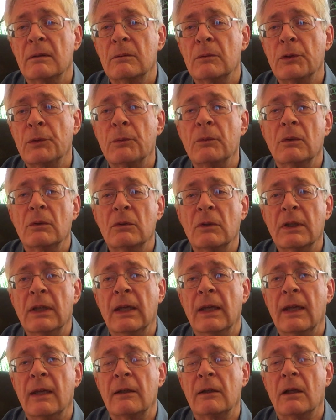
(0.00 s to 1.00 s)
was
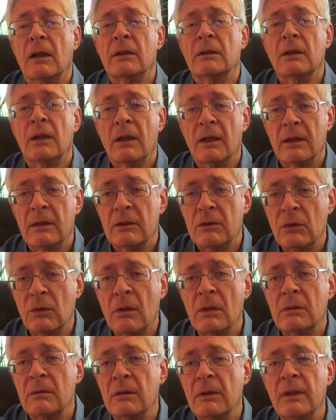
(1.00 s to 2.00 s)
looking at an online
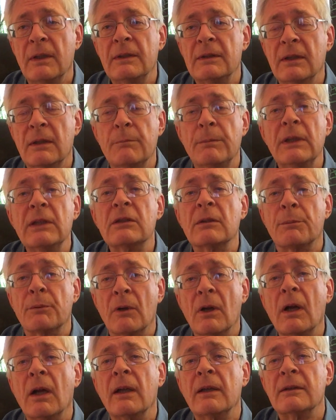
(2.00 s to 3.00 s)
talk where they said, "Be
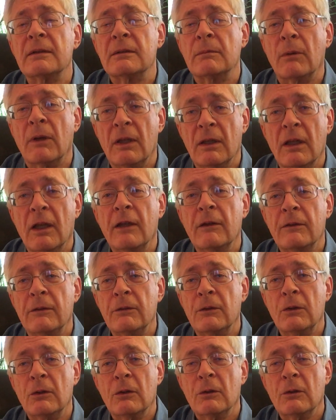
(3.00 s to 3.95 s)
surprised by life,"